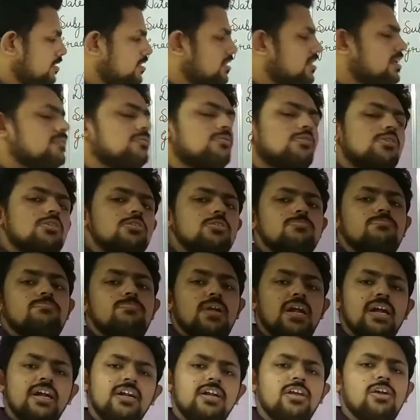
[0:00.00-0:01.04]
there was
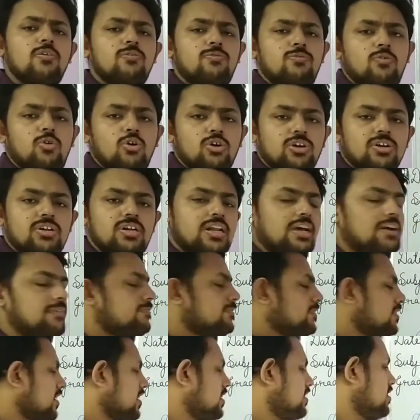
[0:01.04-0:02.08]
plenty of water
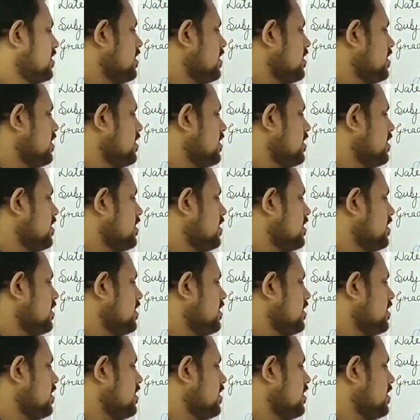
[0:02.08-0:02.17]
left in